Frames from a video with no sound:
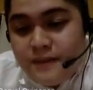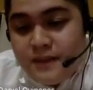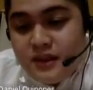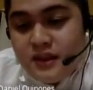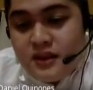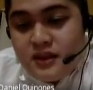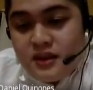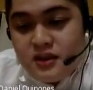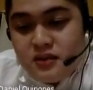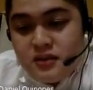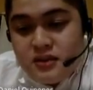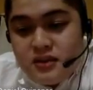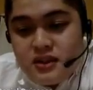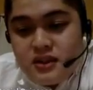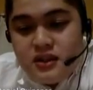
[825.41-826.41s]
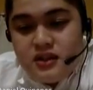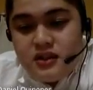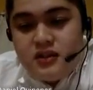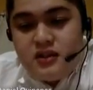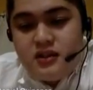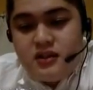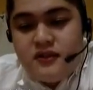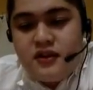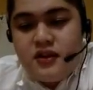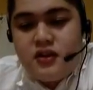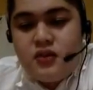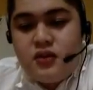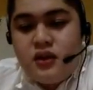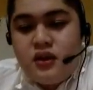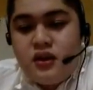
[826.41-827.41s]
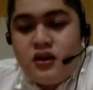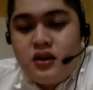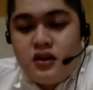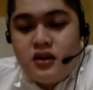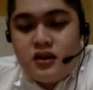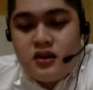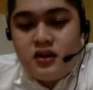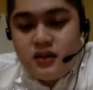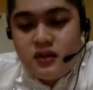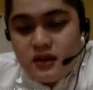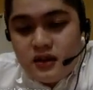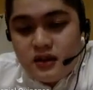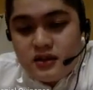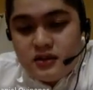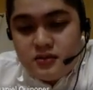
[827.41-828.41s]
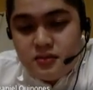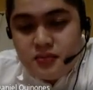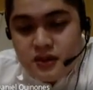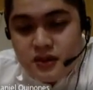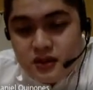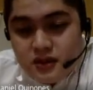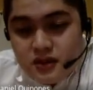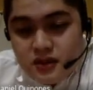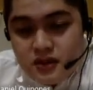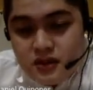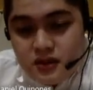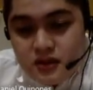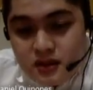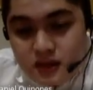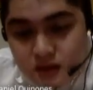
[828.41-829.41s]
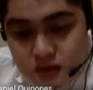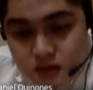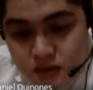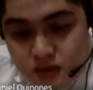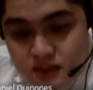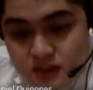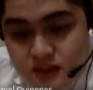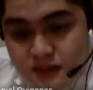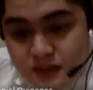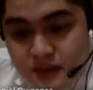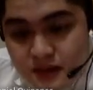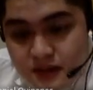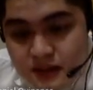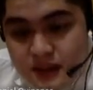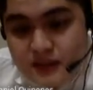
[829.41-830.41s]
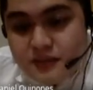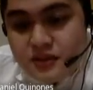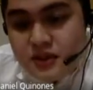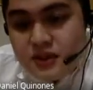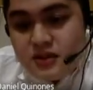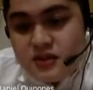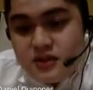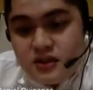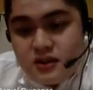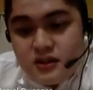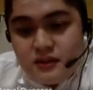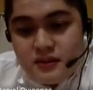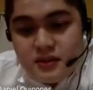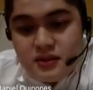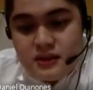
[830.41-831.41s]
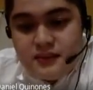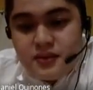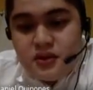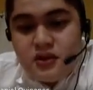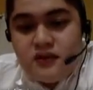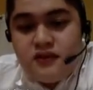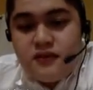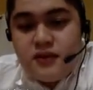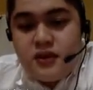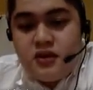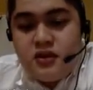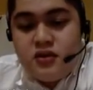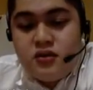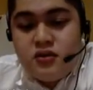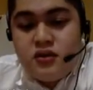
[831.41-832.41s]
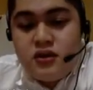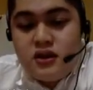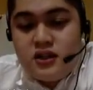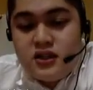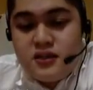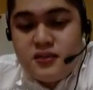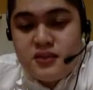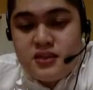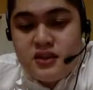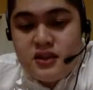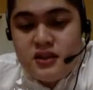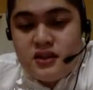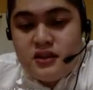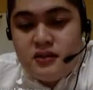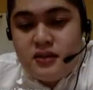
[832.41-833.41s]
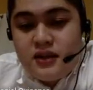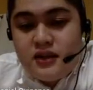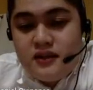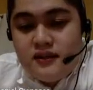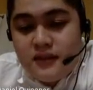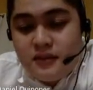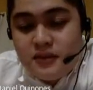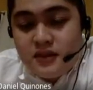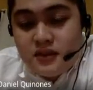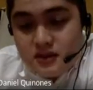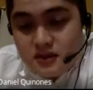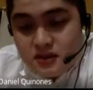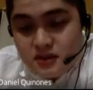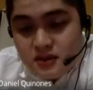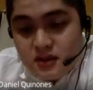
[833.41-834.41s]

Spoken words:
It can be seen in a different way. There was a paradigm change in the perception of motherhood as presented by the feminists.